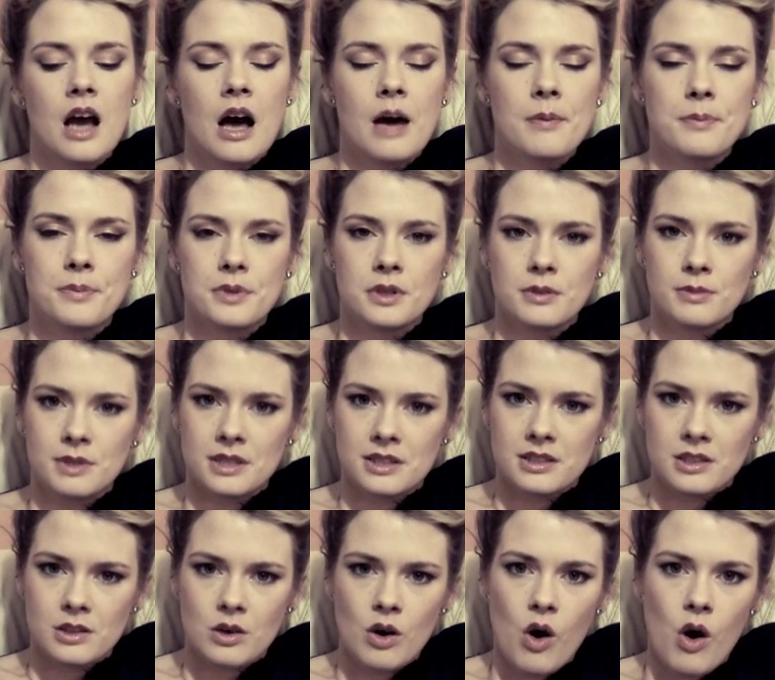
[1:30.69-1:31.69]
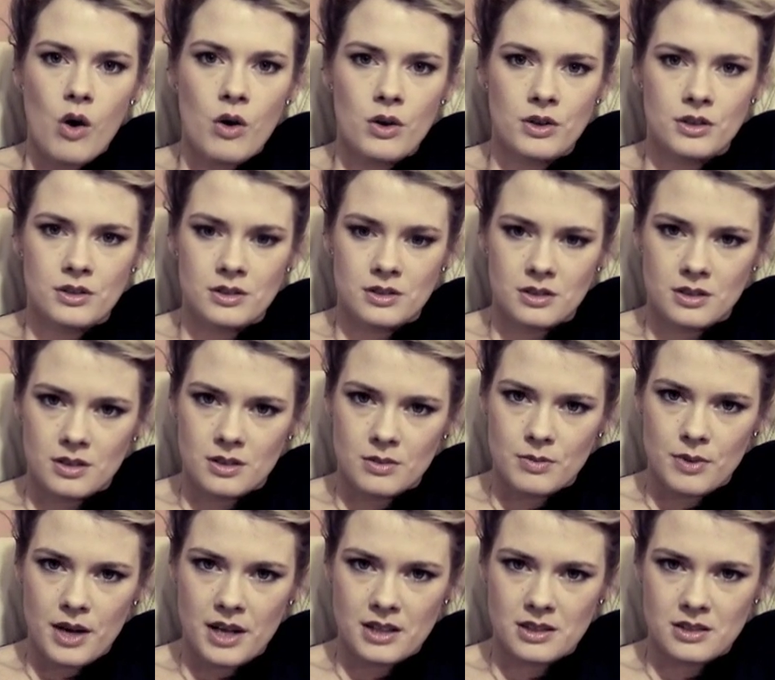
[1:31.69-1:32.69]
I promise to haunt the
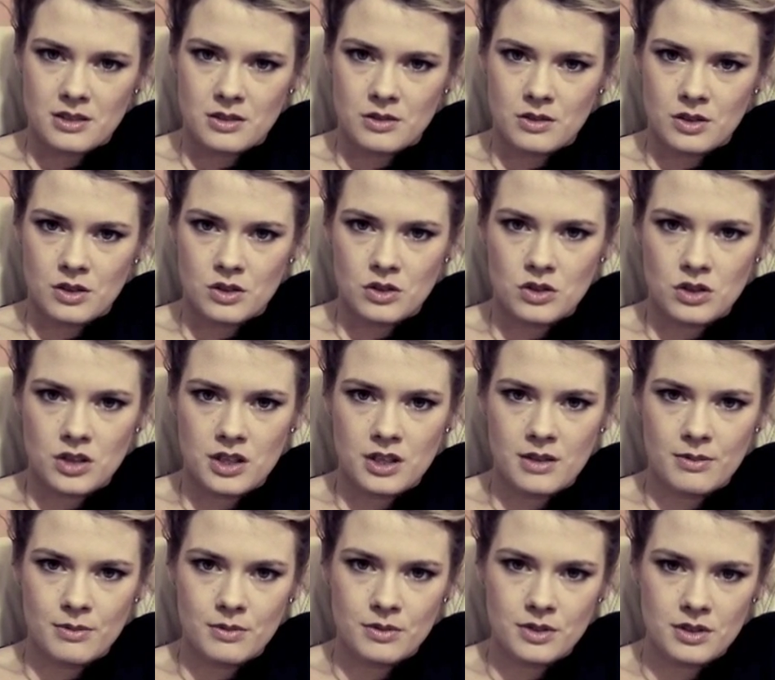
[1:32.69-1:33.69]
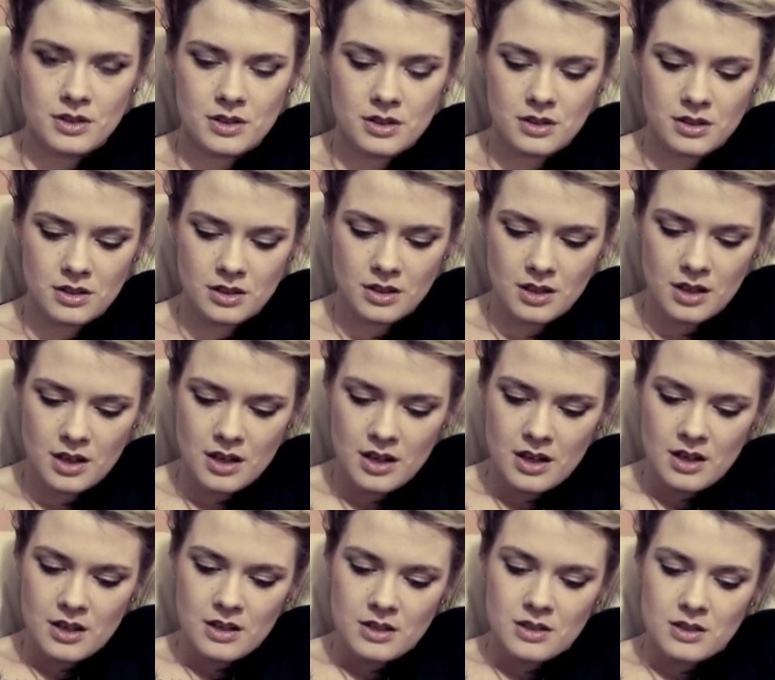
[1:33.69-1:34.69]
best of your dreams,
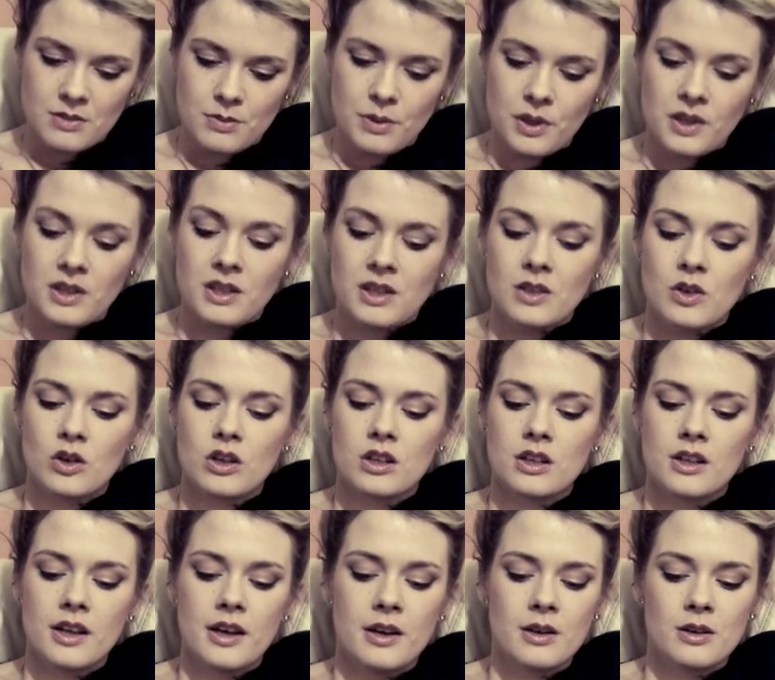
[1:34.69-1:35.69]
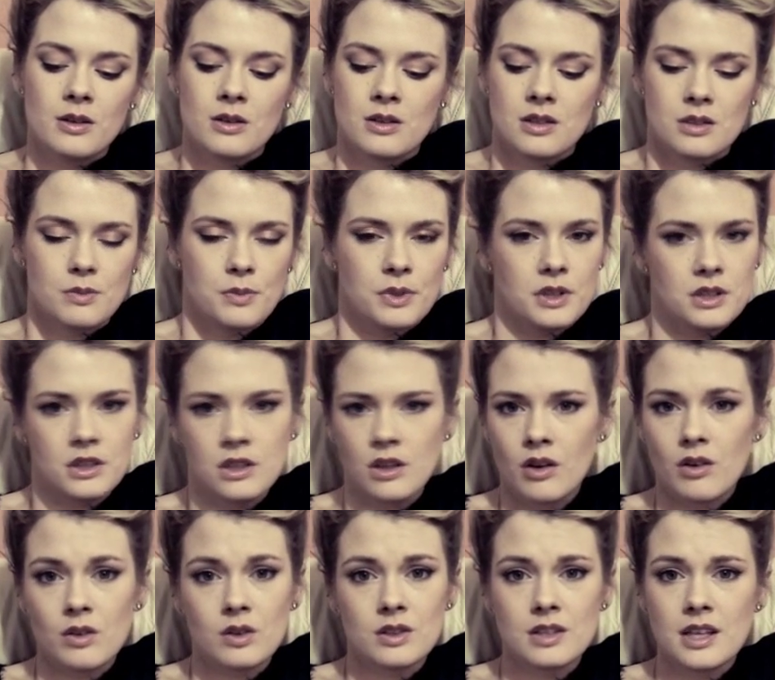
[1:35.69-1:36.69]
to pull at your clothes but
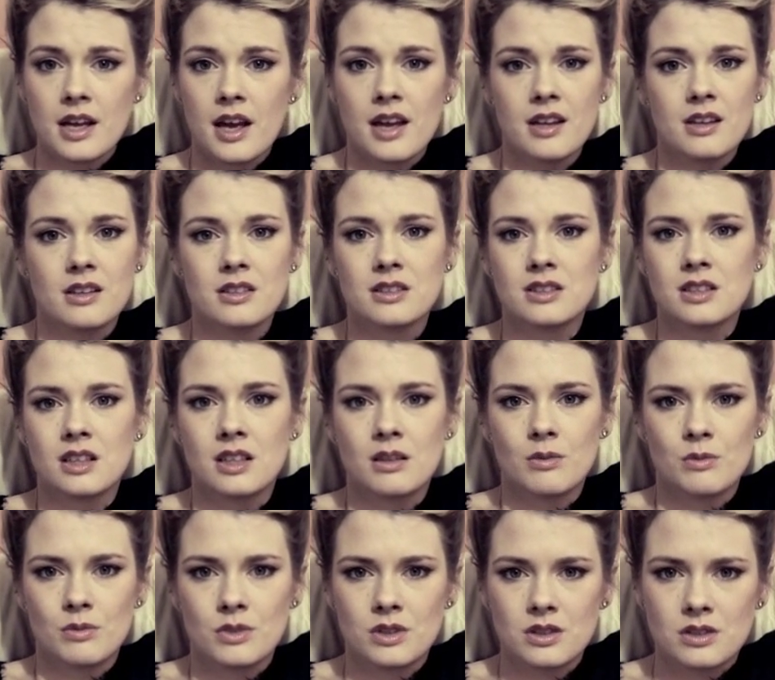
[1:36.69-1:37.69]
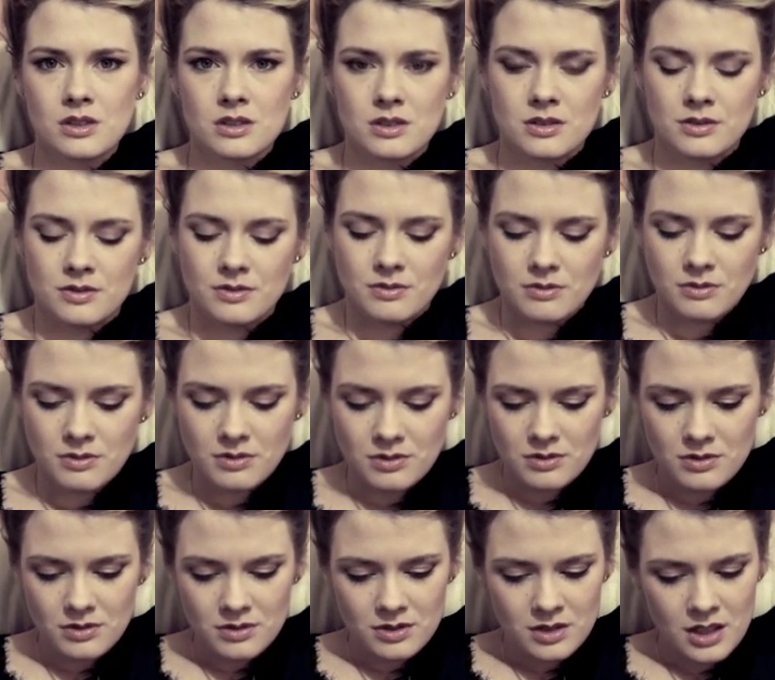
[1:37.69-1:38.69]
not tear the seams.
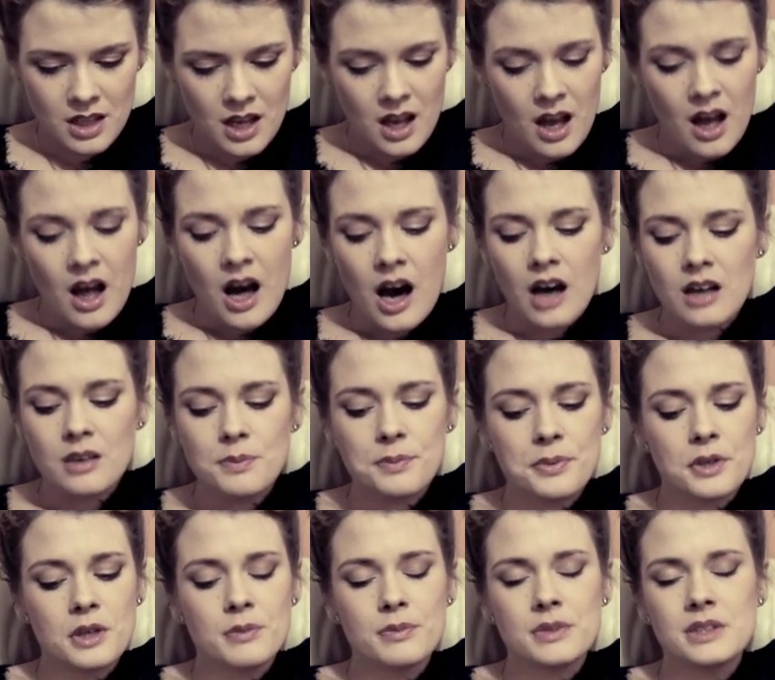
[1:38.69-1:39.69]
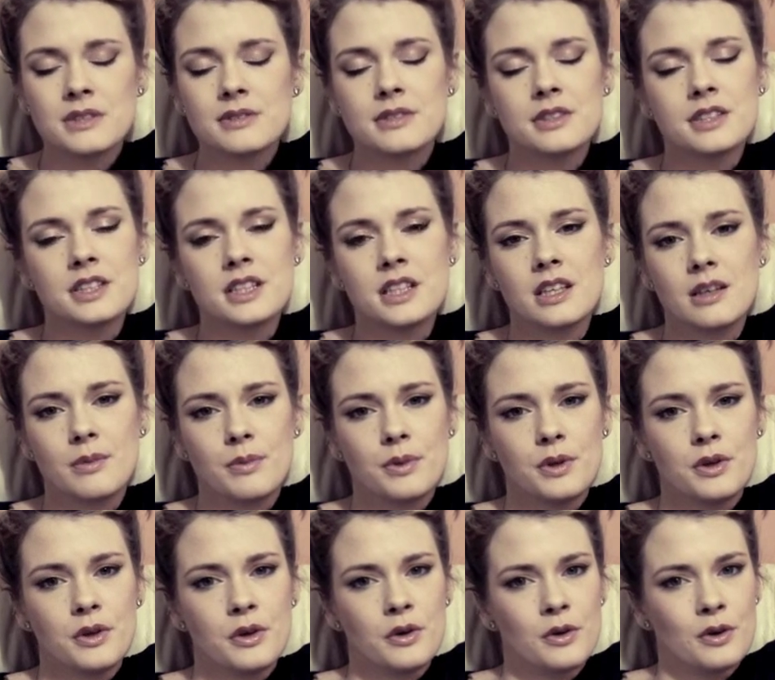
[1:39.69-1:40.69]
I'll promise to keep
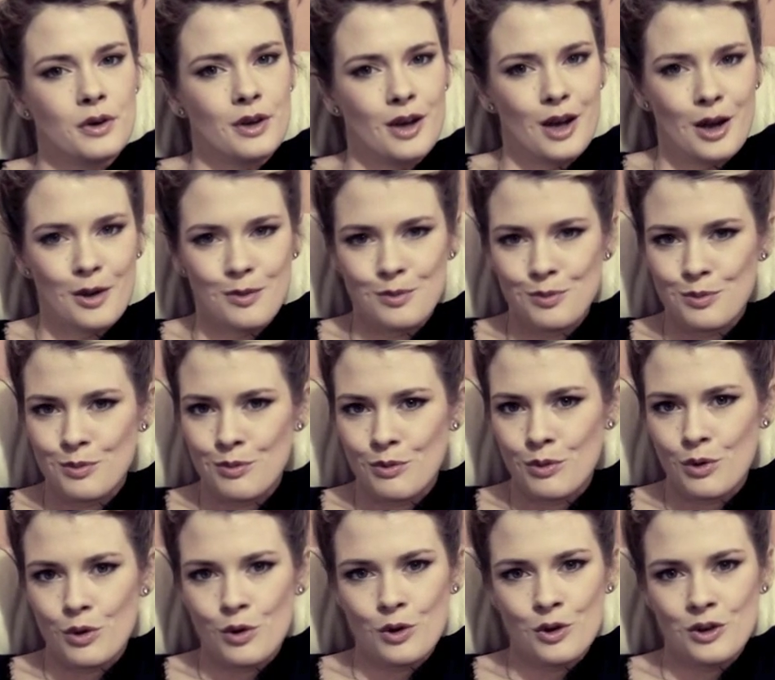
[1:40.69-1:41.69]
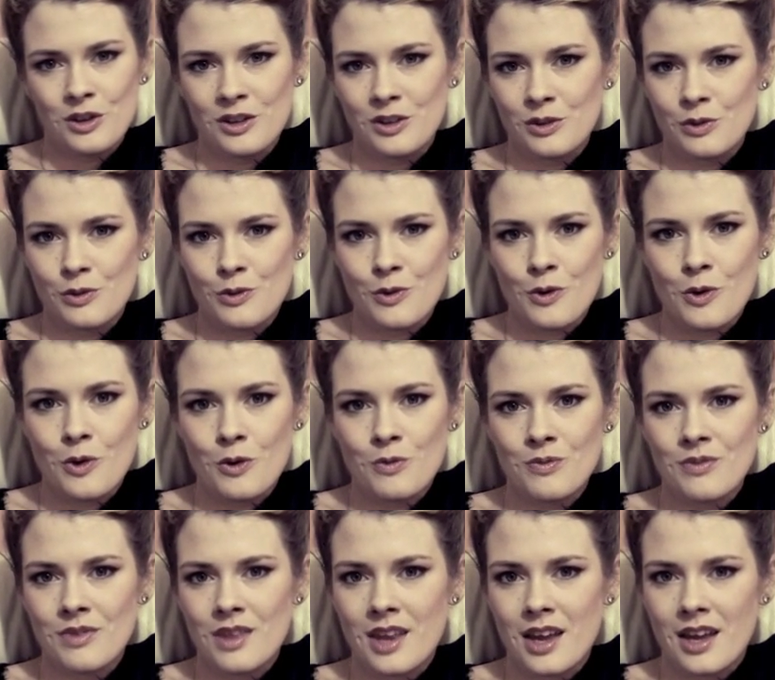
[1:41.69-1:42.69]
you more than
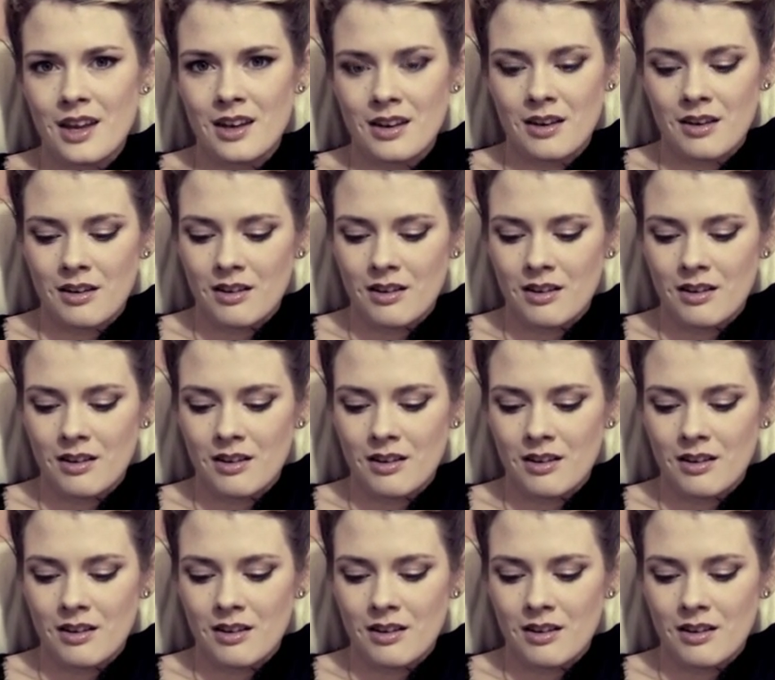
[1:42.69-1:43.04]
warm then,